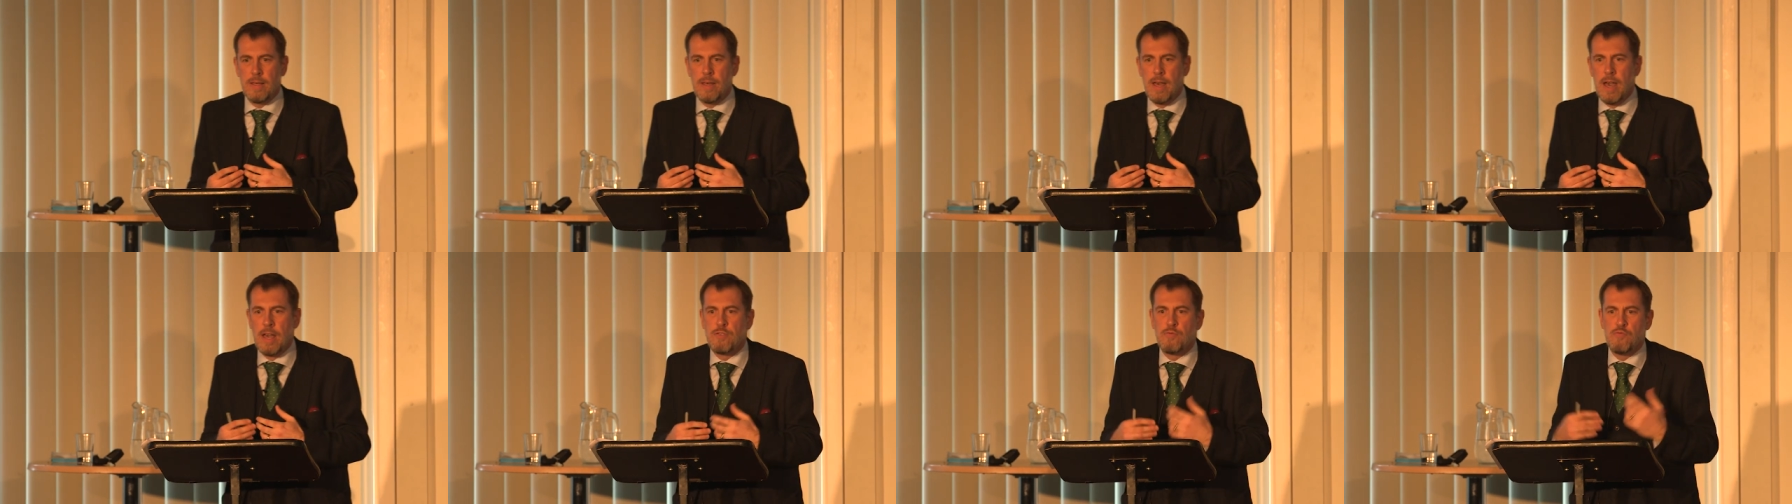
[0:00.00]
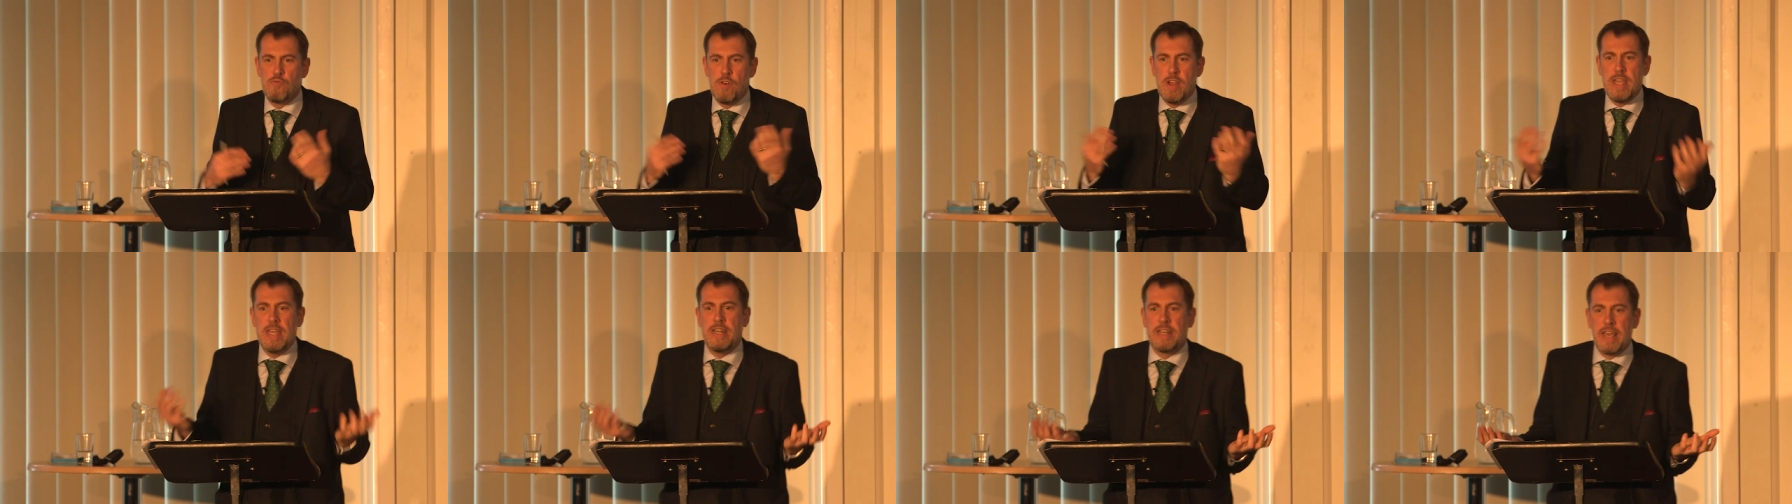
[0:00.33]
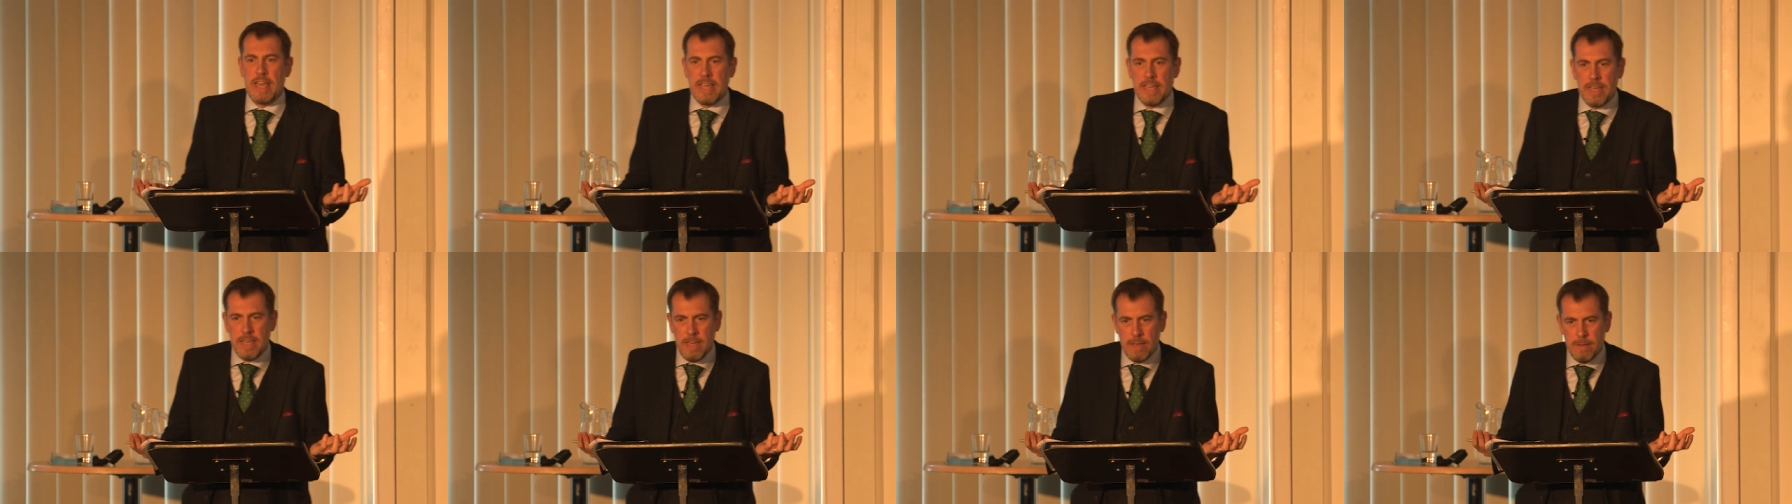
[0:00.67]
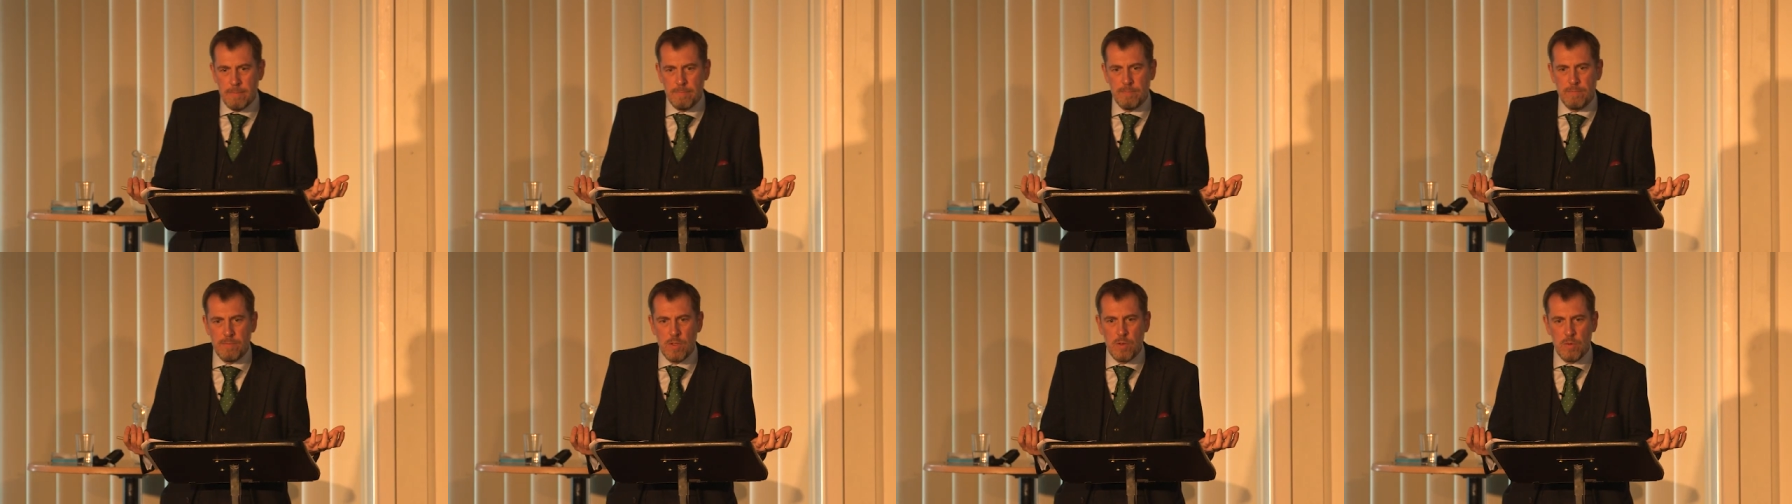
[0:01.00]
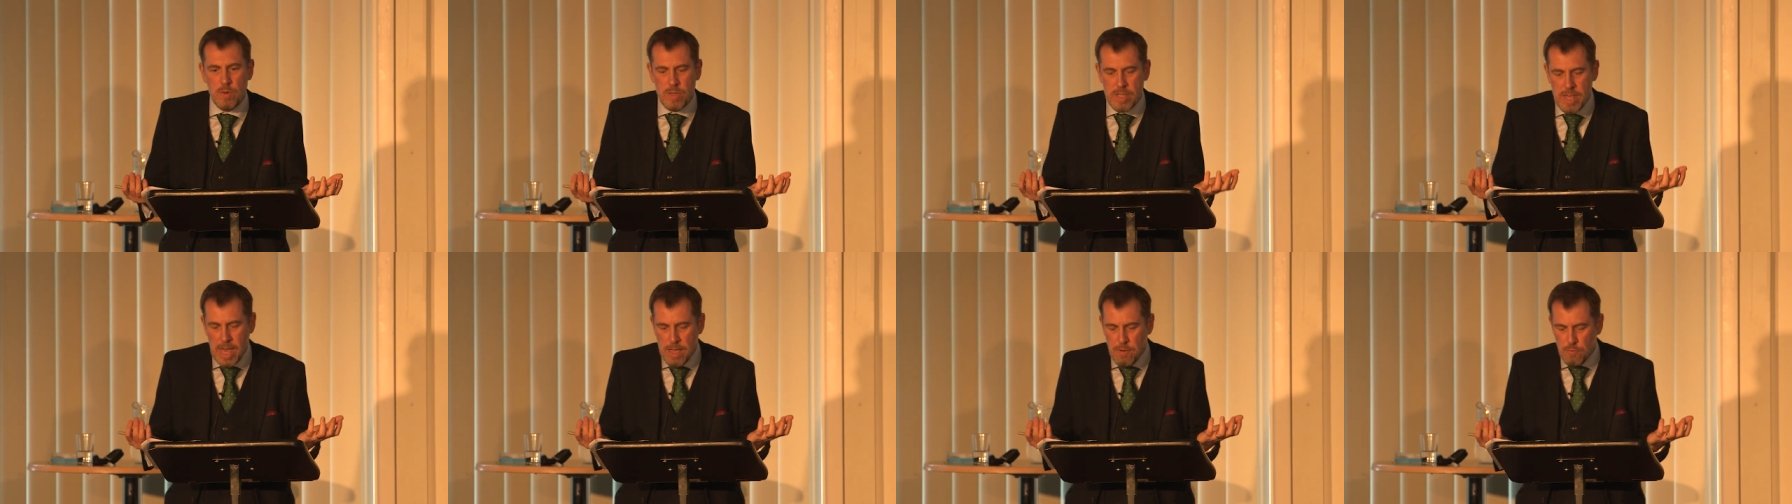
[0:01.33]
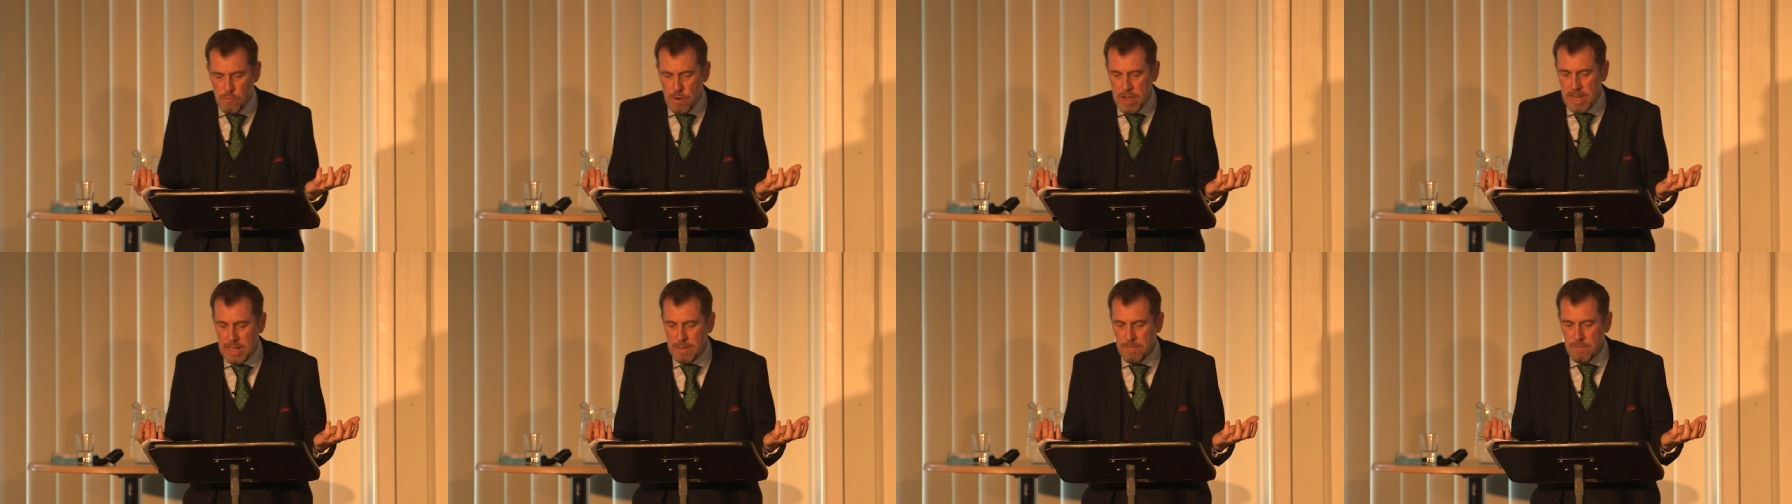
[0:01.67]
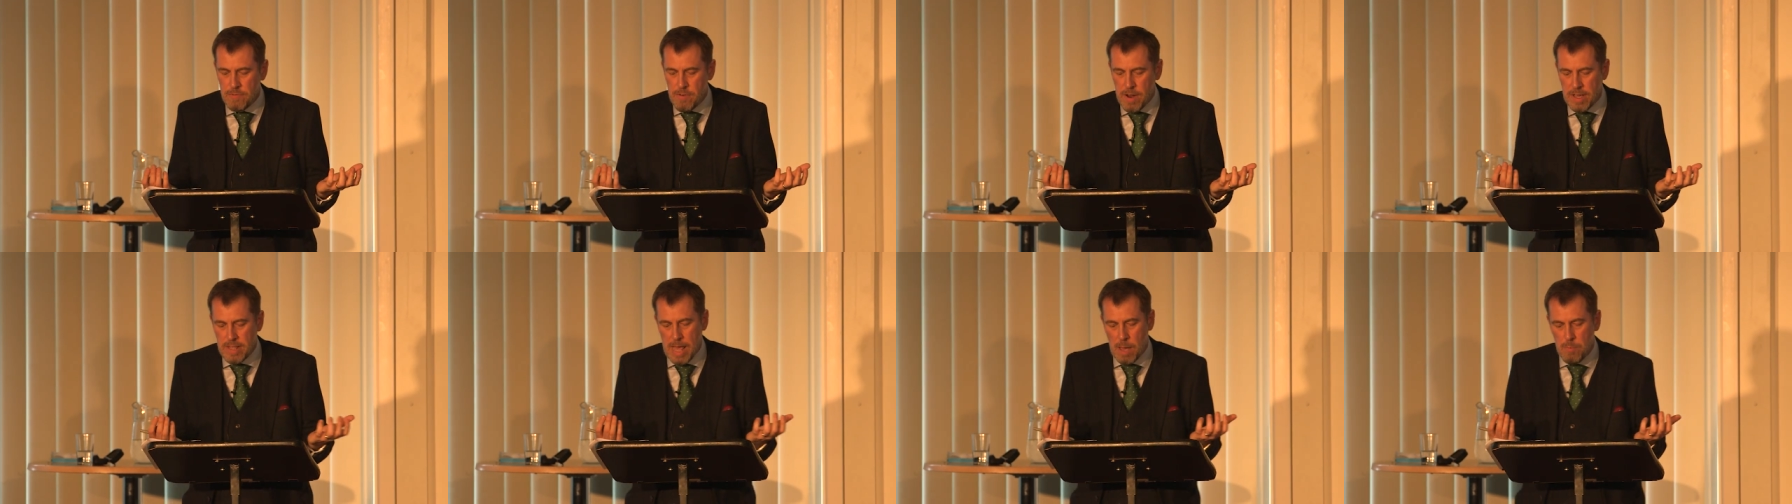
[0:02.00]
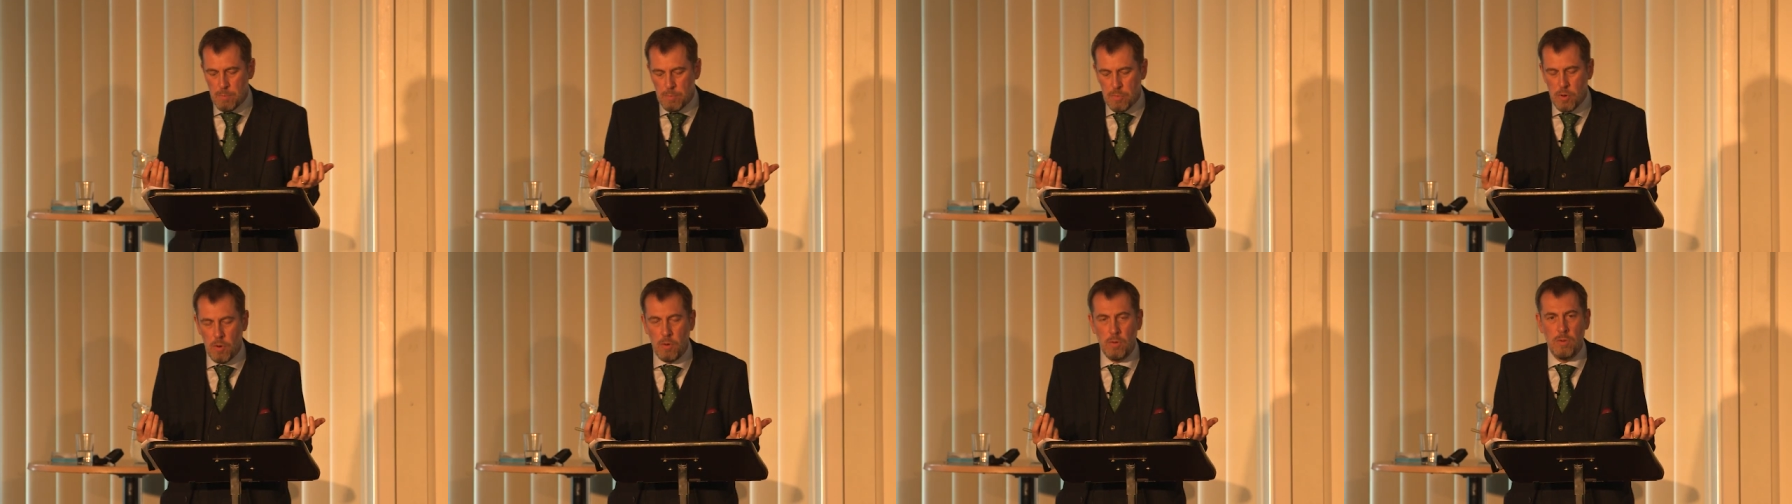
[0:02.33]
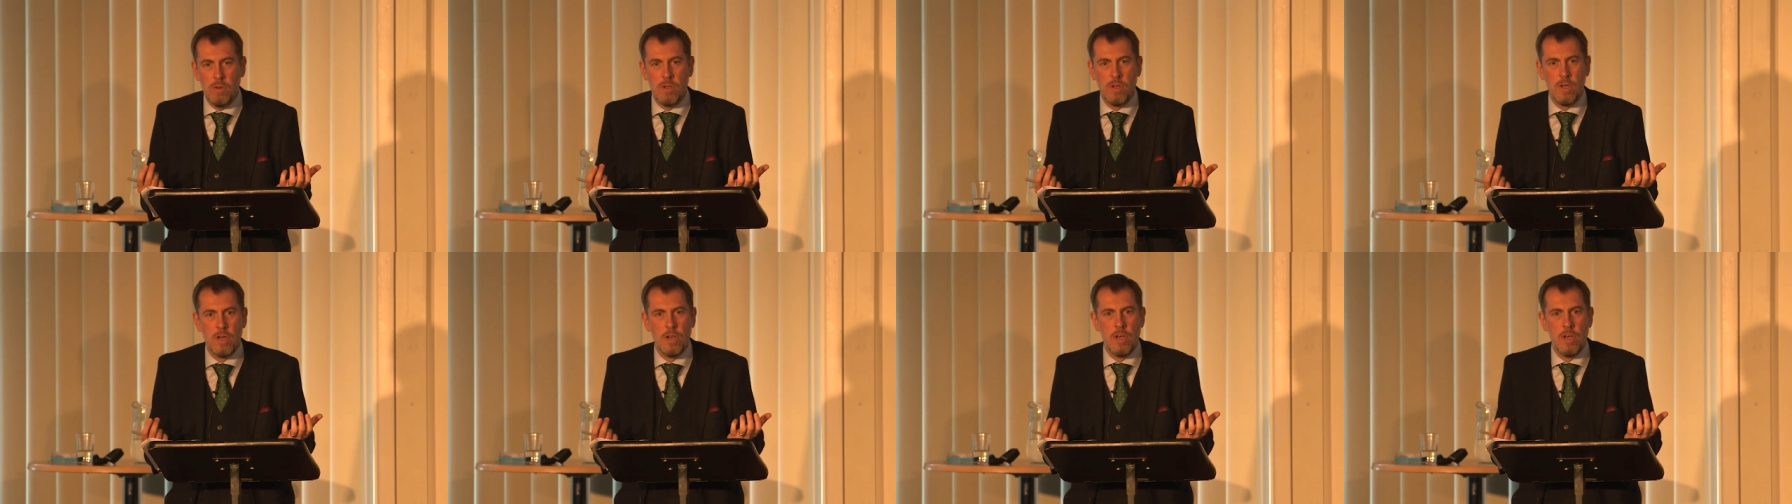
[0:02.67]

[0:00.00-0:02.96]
as reading, so we take reading, for example,